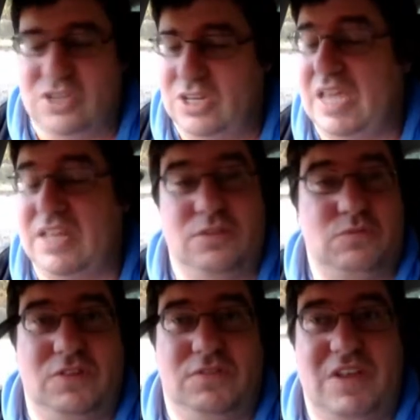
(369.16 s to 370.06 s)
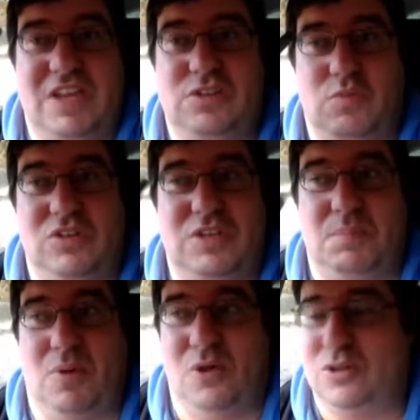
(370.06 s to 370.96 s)
So yeah, these were the first ones I
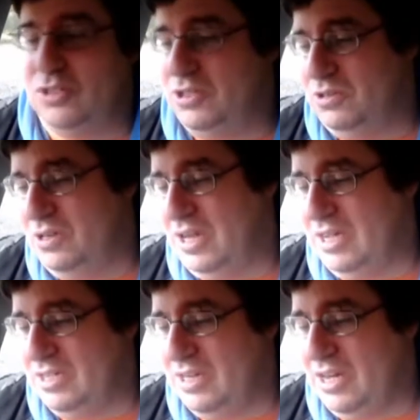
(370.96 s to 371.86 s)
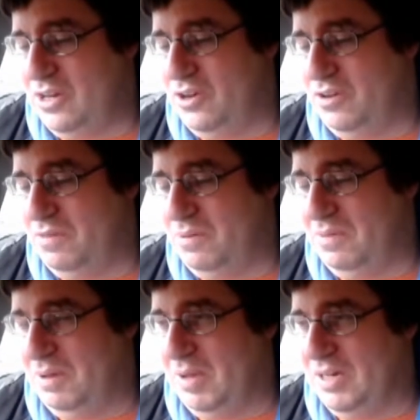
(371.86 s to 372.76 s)
bought. I don't know if
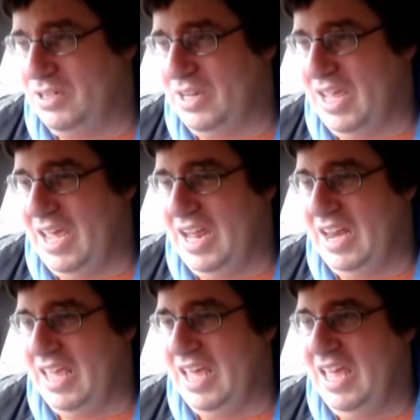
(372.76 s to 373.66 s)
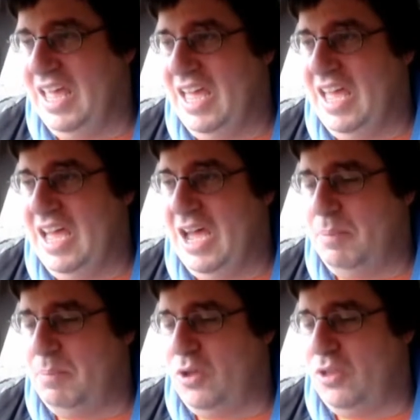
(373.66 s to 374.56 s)
I mentioned that earlier.
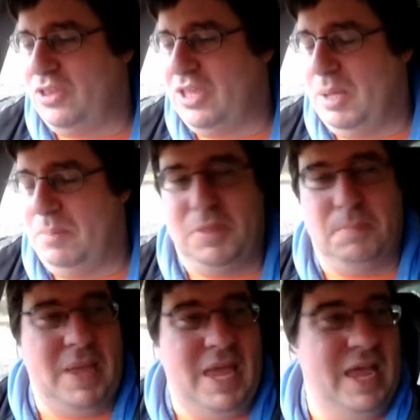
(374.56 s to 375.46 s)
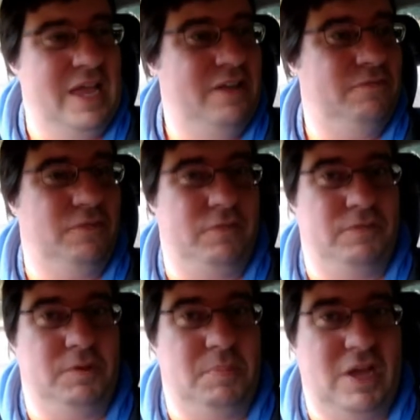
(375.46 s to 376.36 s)
I bought the pair for
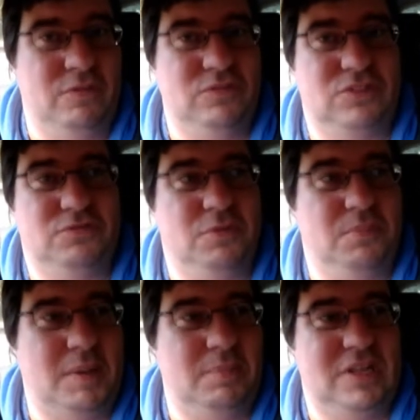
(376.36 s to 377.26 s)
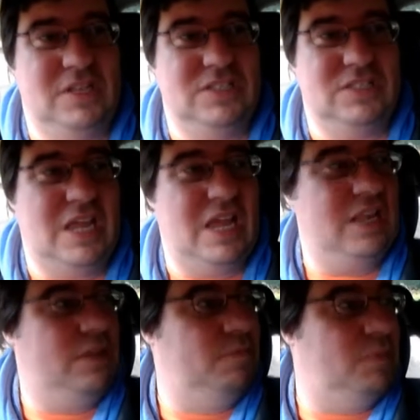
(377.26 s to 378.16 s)
£50 from Maplin's,
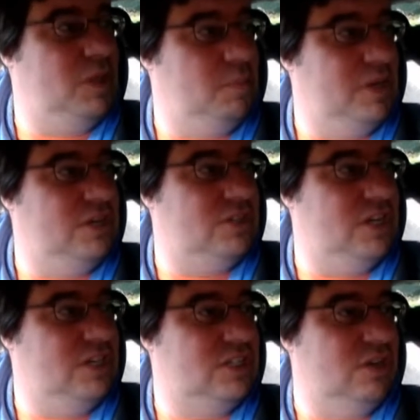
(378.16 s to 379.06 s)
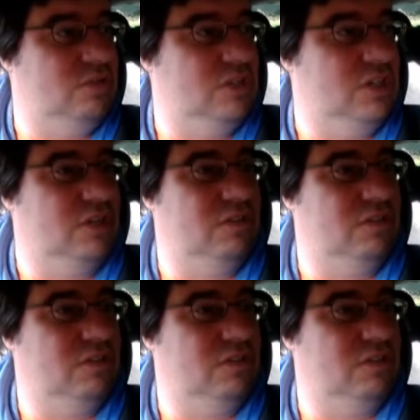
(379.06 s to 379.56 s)
and they've been the bee's knees out here.